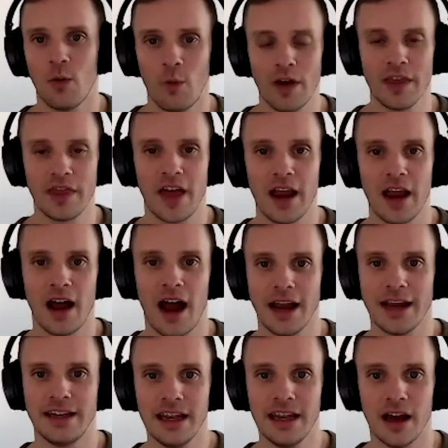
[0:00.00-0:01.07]
with that
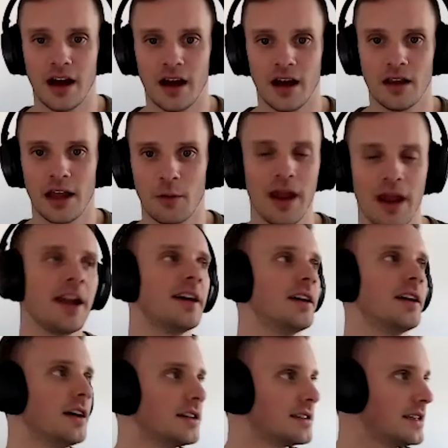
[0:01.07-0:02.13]
idea. Like we had
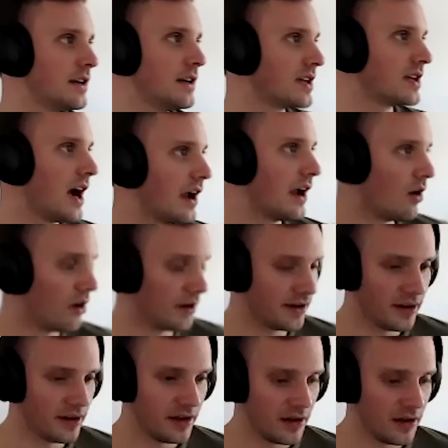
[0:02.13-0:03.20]
a, a sales guy
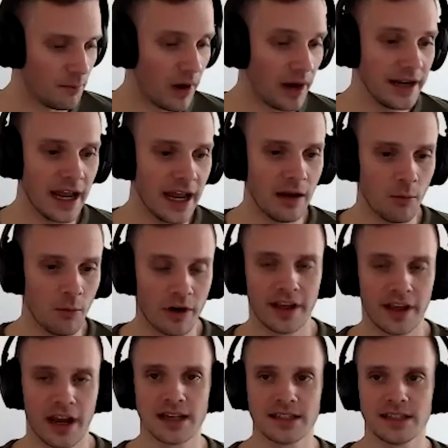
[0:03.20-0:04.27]
on Monday, one
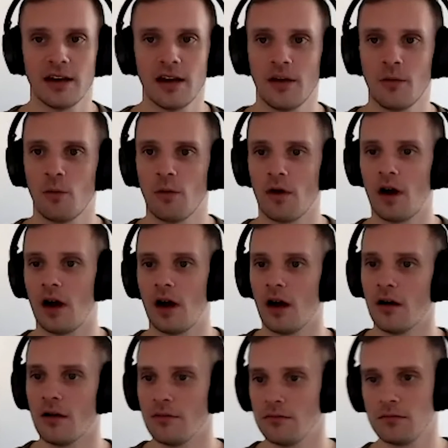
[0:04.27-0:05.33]
of the guys that uh,
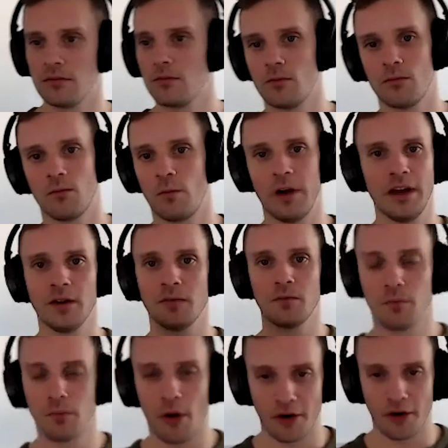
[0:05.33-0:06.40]
uh, we
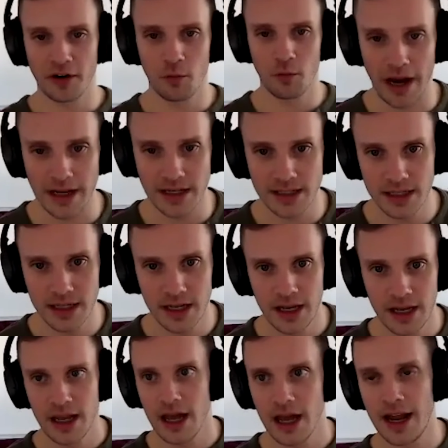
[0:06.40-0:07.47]
parted ways.
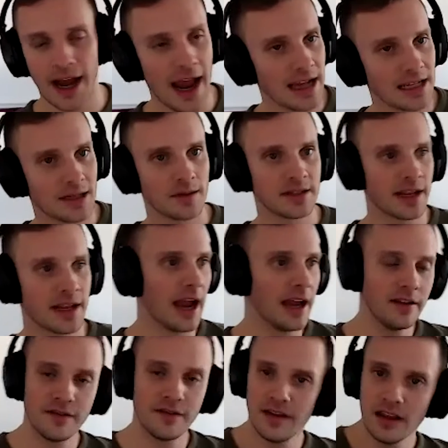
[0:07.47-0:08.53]
And I asked him, I was like,
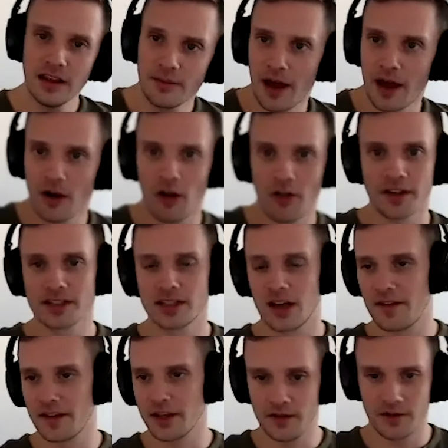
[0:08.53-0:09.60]
how you feeling about all this
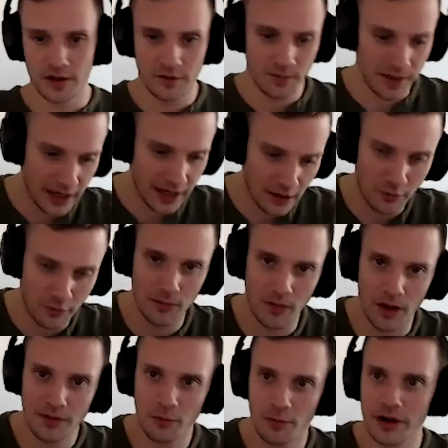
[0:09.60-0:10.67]
stuff? Like, you, you've been here for a
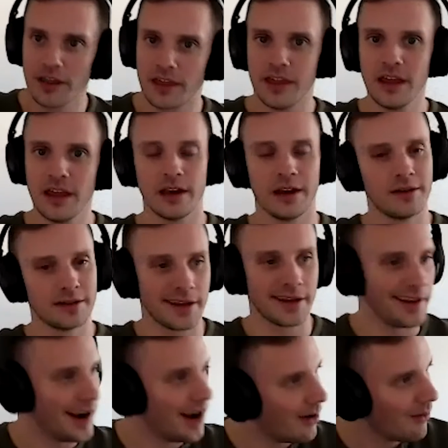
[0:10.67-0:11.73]
month. What do you think? And he was
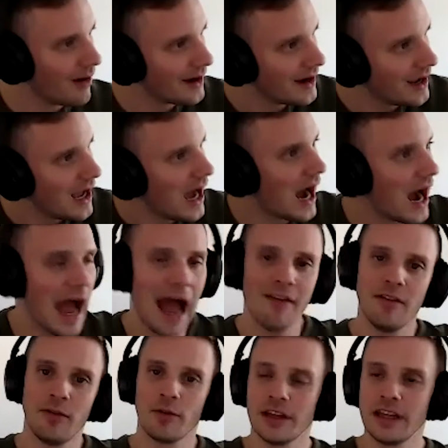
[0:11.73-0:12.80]
like, you know what? I
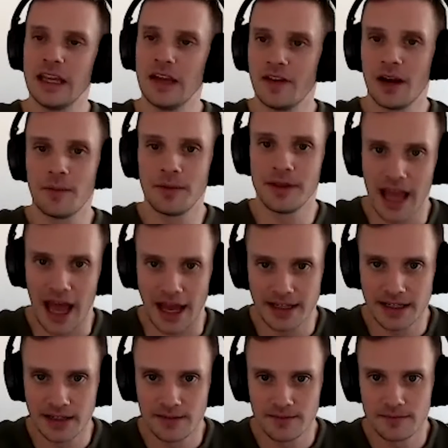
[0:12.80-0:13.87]
haven't really given up yet.